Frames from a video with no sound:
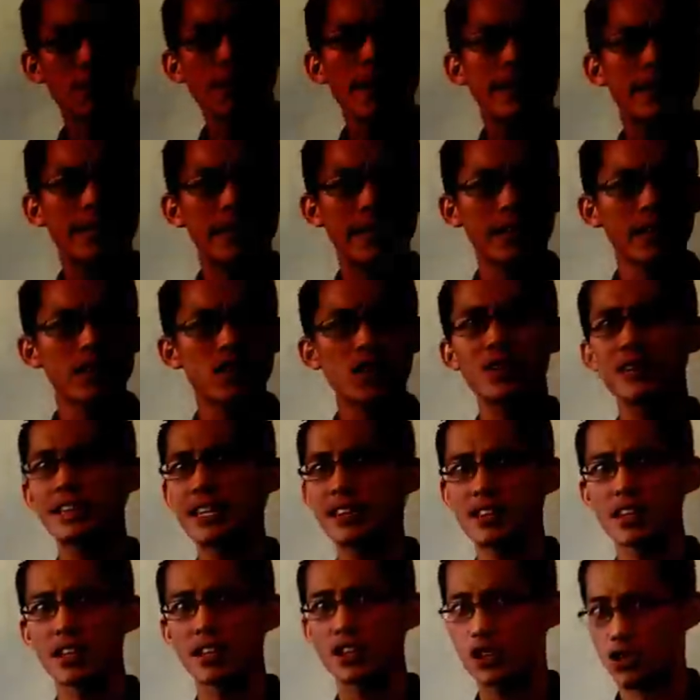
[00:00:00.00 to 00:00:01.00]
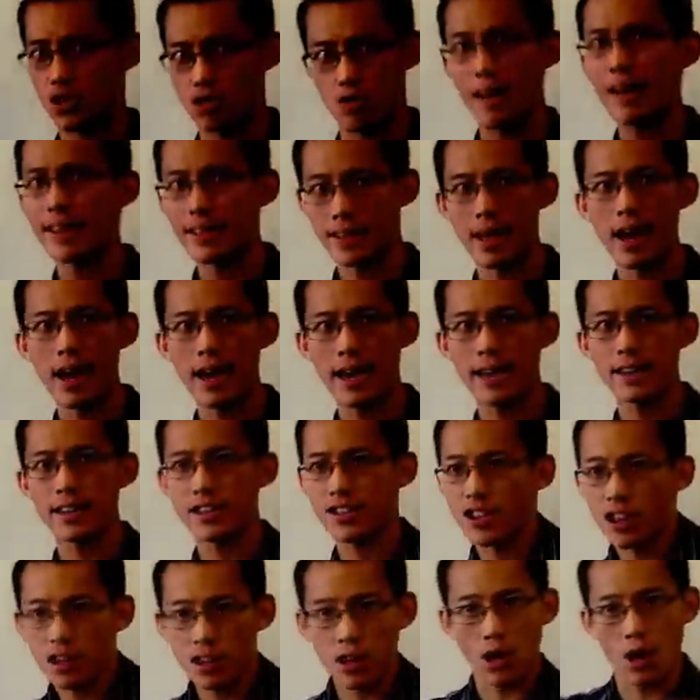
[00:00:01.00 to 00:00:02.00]
which makes sense because it's a straight line.
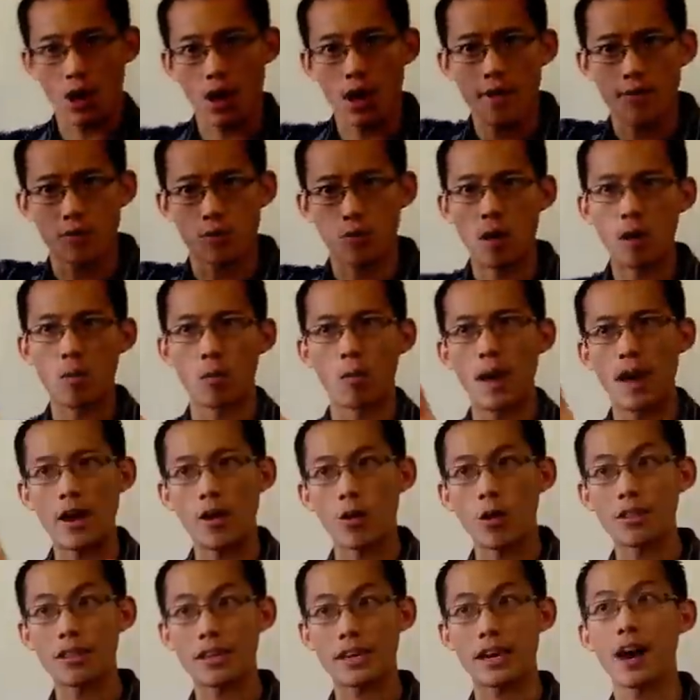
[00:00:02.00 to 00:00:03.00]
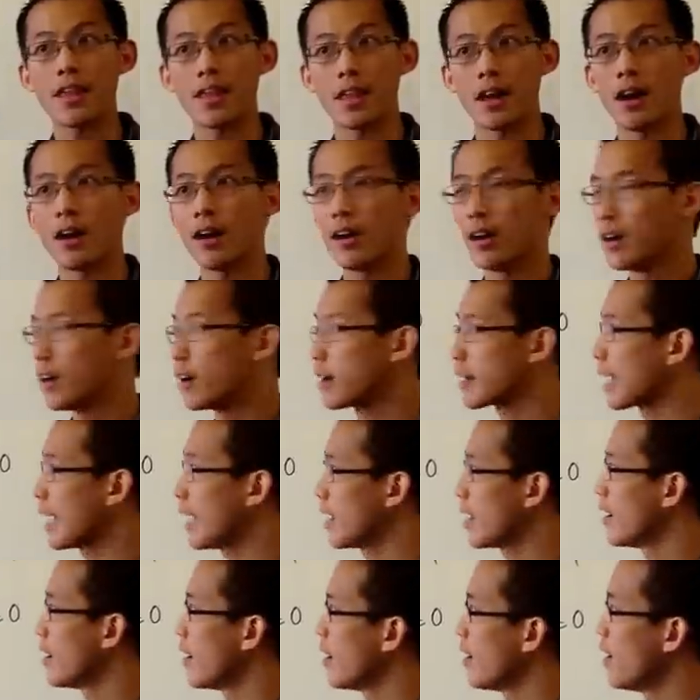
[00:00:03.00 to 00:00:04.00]
It's not curved one way or the other.
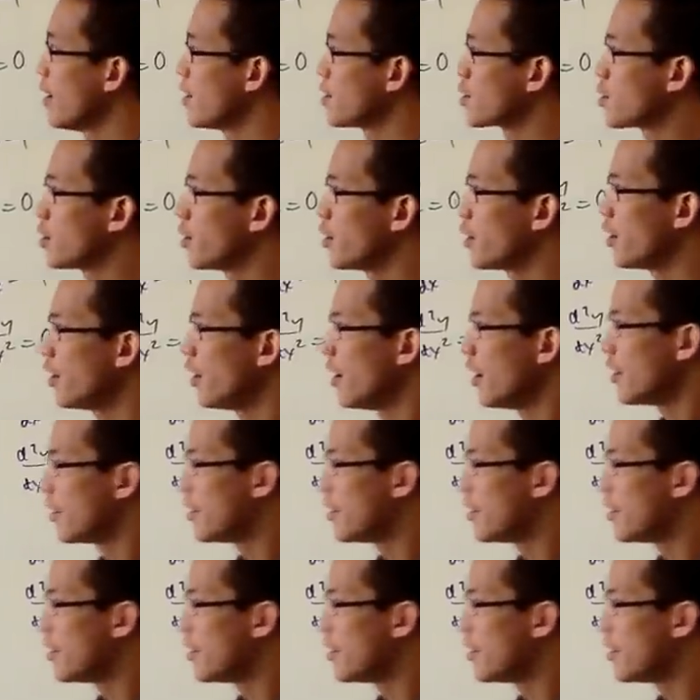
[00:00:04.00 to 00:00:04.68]
Okay, so